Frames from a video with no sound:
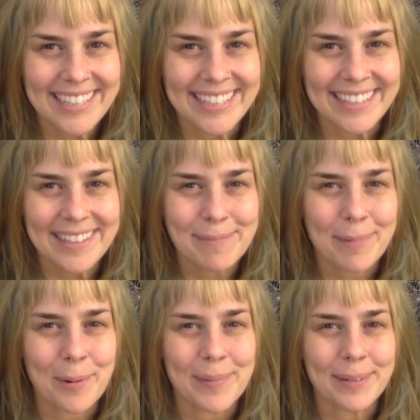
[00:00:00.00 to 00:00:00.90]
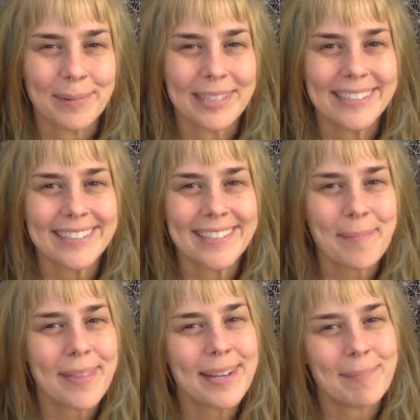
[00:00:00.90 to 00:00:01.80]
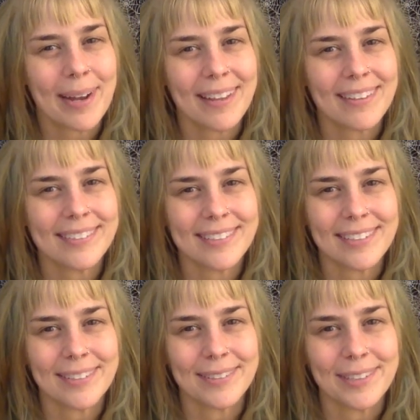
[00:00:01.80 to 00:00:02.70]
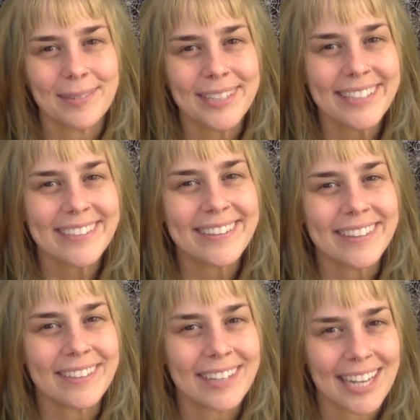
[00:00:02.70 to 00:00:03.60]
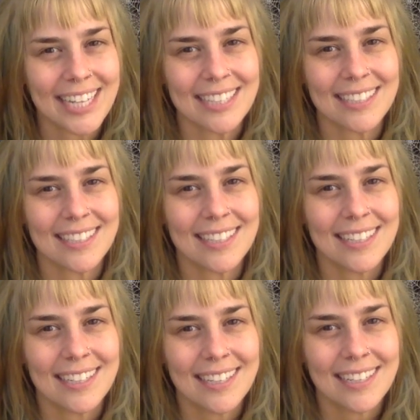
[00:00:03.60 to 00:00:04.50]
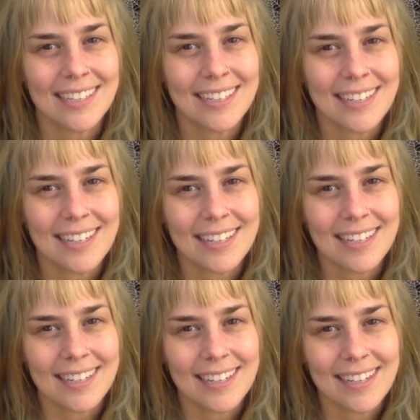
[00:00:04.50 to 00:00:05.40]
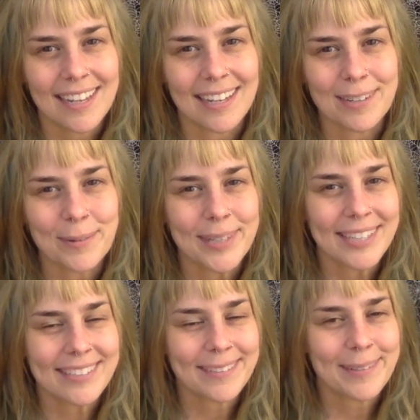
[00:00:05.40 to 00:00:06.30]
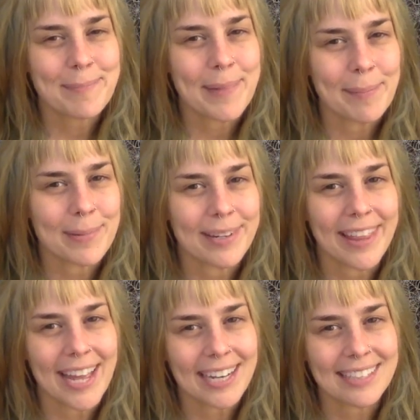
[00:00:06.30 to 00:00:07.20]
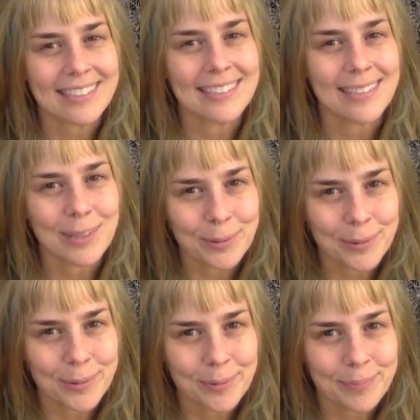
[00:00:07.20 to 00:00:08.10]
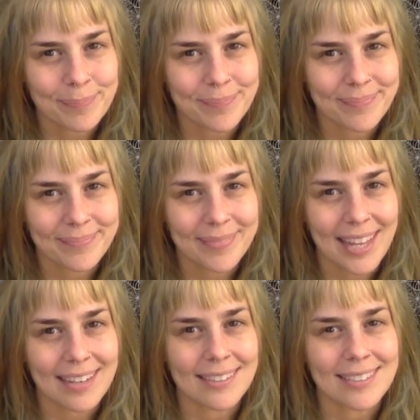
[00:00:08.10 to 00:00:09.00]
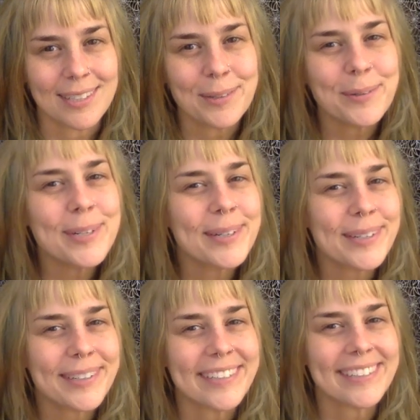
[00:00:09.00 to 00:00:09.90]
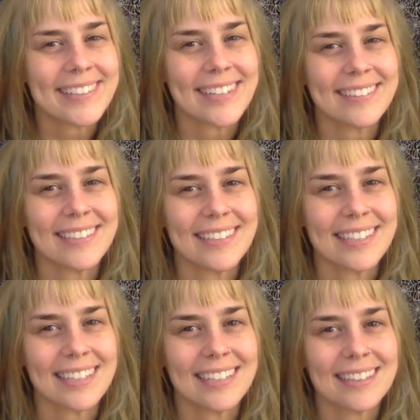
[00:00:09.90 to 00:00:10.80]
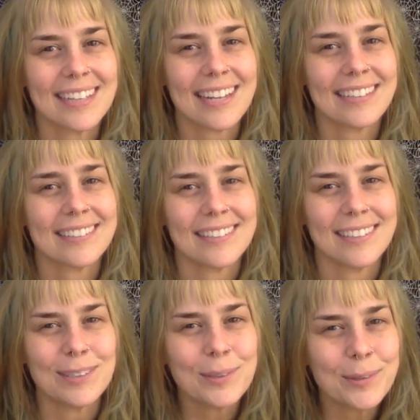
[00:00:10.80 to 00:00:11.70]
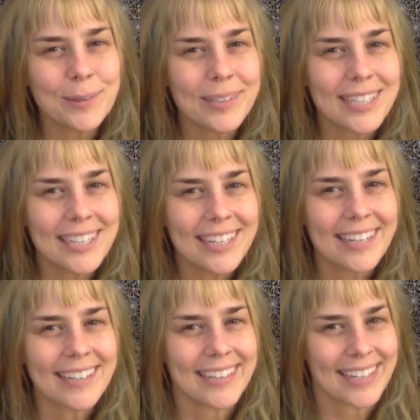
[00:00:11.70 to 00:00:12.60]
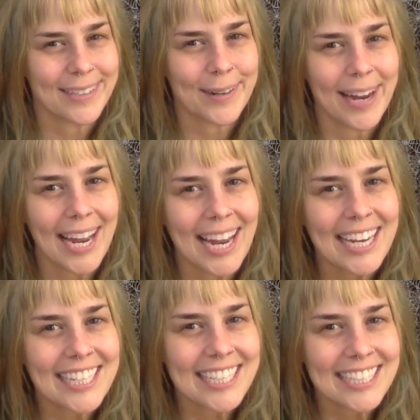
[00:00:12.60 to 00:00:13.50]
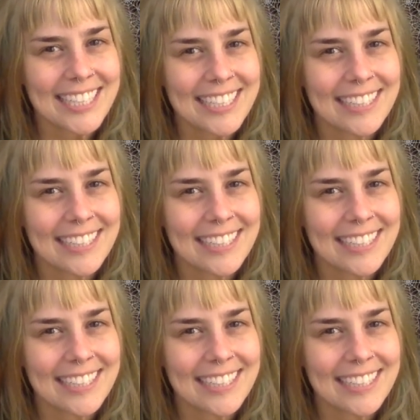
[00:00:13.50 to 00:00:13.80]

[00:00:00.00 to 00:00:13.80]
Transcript: In the moment when something bothers you, you need to look at it. And you need to remember that is you. That is you you're criticizing. That is you that you're hating.